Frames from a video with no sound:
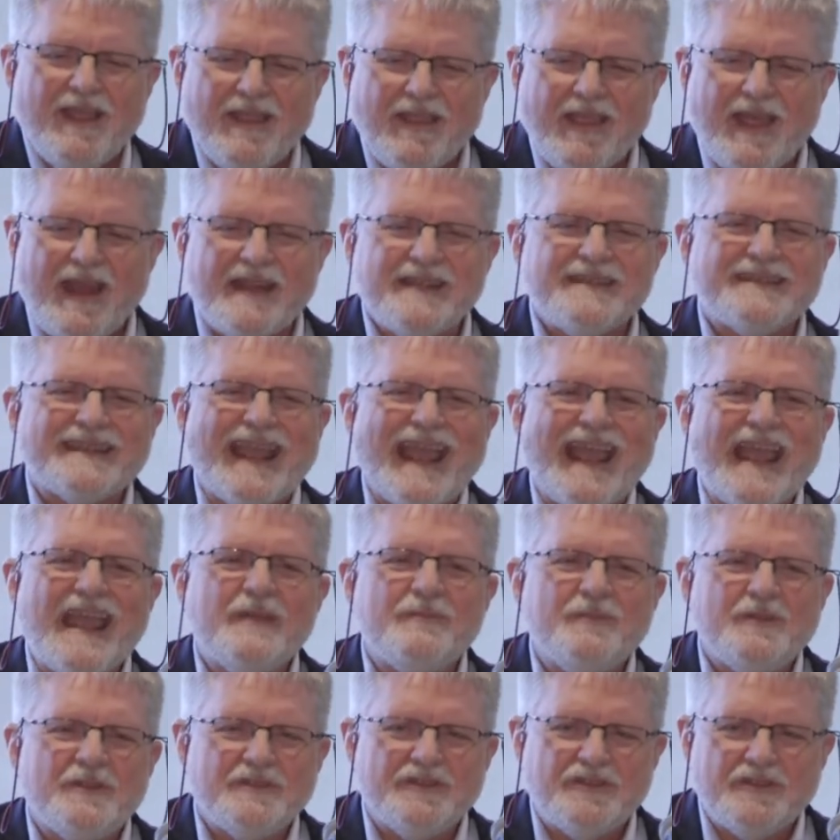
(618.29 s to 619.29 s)
that is
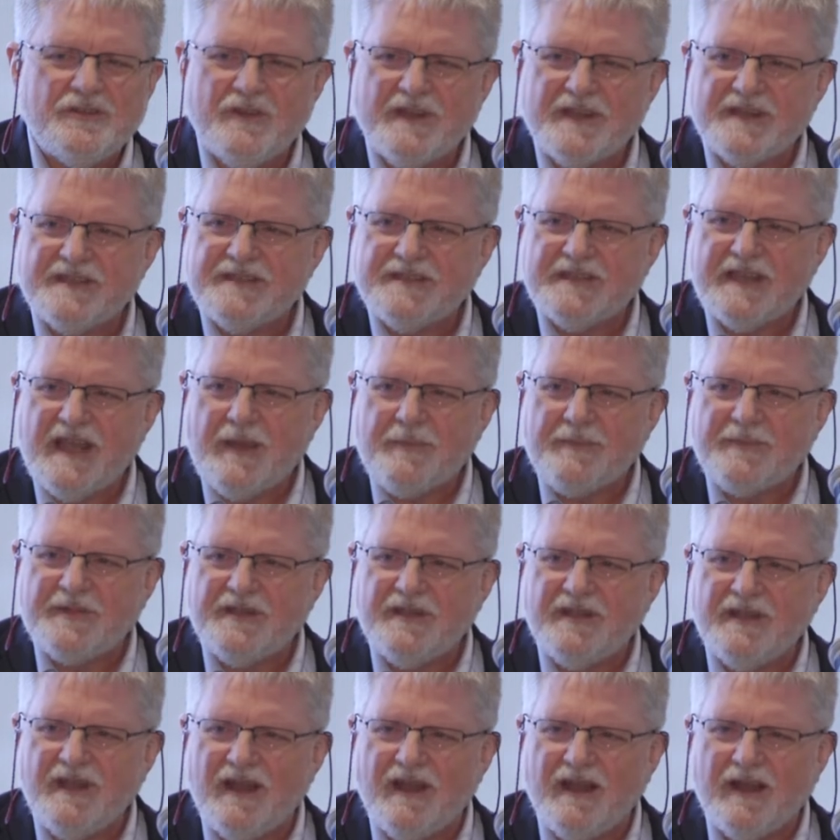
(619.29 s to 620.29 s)
able to
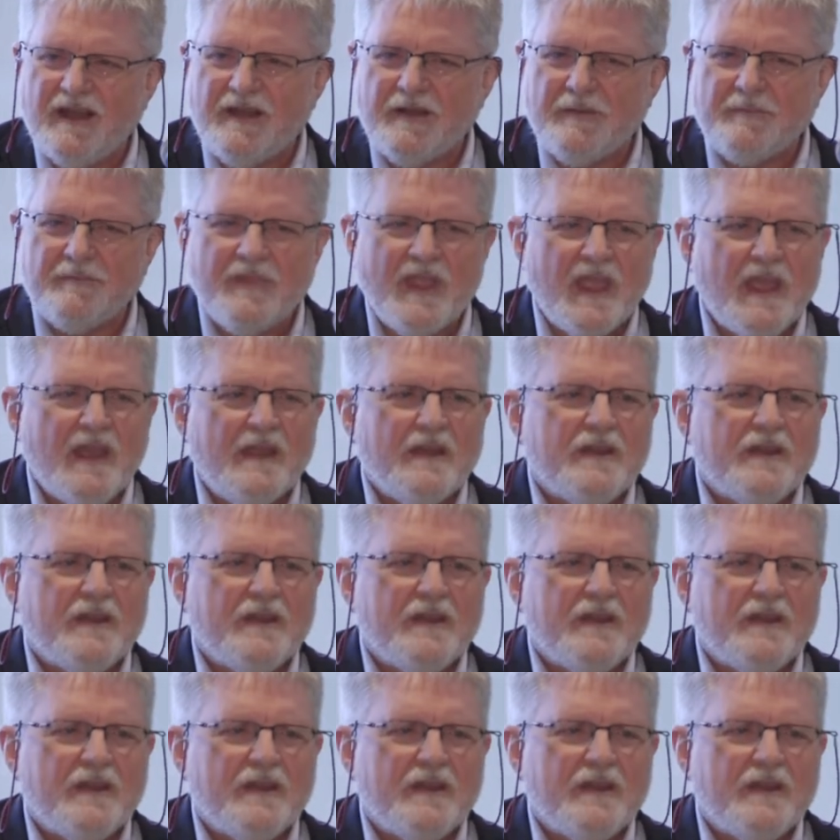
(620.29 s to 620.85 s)
accept um,